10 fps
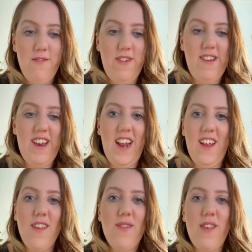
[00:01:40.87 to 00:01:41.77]

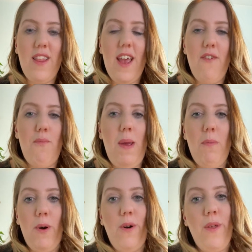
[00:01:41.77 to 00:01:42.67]
retailers, so that if
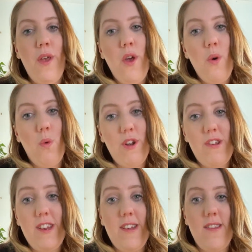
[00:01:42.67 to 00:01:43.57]
people
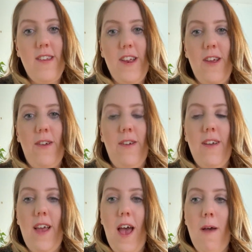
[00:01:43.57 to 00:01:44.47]
wanted
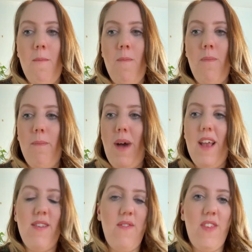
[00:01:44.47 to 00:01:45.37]
to
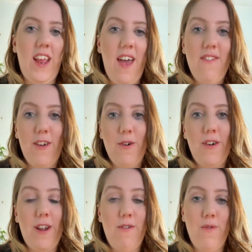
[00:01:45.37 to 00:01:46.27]
buy something
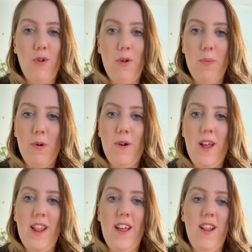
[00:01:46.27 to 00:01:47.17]
ethical and affordable
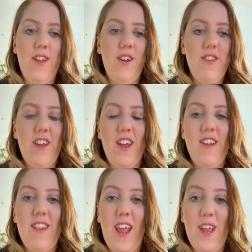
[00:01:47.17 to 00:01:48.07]
and that looked
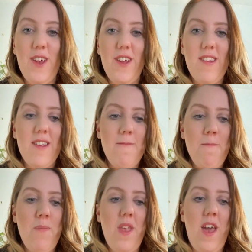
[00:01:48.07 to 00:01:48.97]
good, they could.
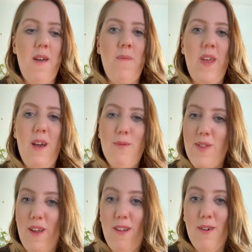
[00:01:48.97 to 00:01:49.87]
That it was
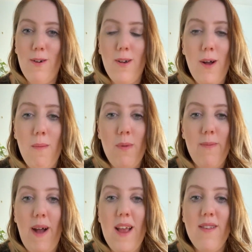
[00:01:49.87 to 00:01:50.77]
no longer a
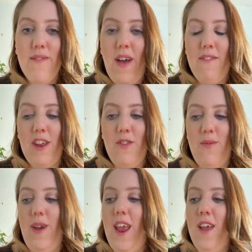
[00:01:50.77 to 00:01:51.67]
compromise of having
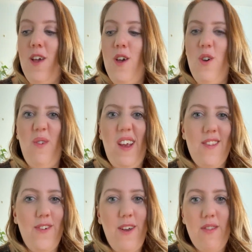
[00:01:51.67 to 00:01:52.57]
to wait
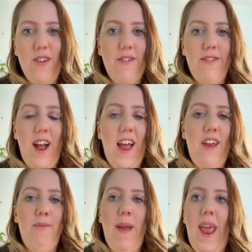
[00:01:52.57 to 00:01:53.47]
weeks for it to
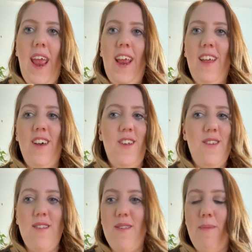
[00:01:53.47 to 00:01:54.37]
arrive, paying
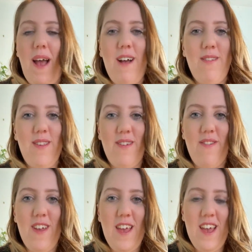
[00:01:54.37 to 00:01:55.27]
hundreds of pounds
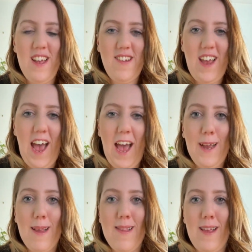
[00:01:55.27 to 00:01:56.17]
of
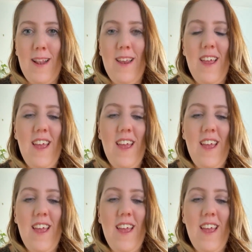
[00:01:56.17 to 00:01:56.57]
tax, and